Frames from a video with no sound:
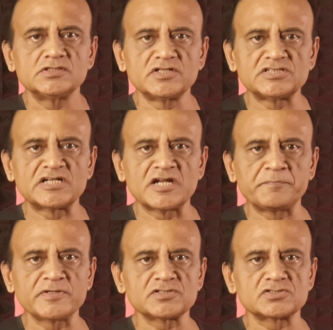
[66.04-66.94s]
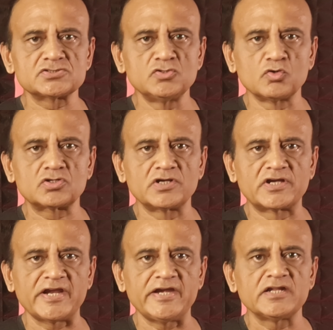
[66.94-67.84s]
The resultant pictures looked
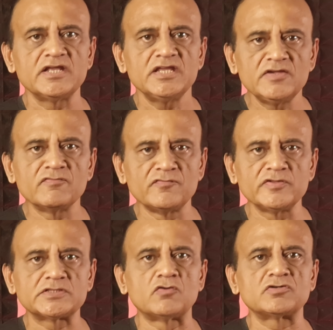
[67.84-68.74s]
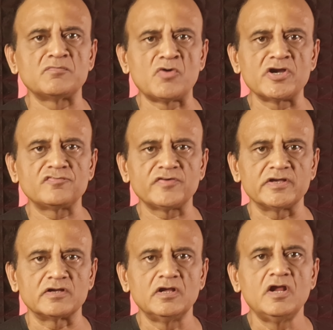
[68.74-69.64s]
great even without a
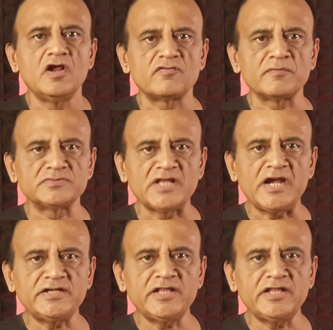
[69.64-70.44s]
modifier. From that